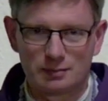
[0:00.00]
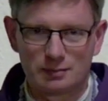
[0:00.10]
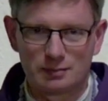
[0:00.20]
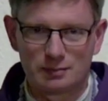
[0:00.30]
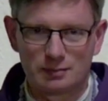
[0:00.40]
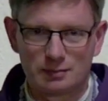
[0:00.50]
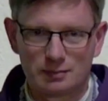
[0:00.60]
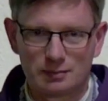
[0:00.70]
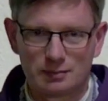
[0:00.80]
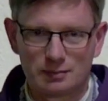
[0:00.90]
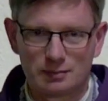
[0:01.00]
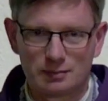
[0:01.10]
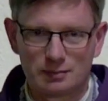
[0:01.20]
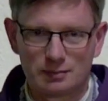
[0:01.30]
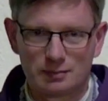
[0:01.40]
In fact, they look for signs and
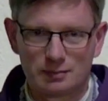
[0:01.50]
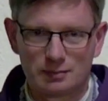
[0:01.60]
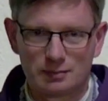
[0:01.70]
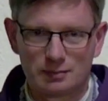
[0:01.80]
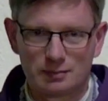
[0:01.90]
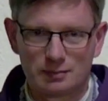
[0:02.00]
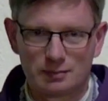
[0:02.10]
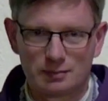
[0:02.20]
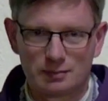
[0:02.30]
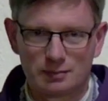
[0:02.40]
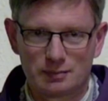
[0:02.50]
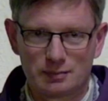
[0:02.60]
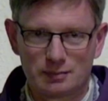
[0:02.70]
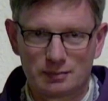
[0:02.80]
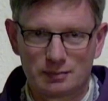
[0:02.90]
wonders, like, yeah, do some of those magic tricks
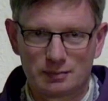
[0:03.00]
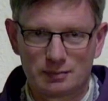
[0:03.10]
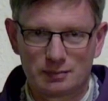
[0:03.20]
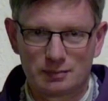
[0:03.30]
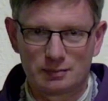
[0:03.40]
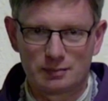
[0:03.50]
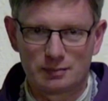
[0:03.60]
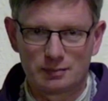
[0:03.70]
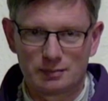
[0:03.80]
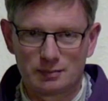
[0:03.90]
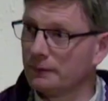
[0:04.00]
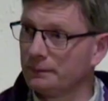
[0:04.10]
you've done elsewhere. Do, do them here as well.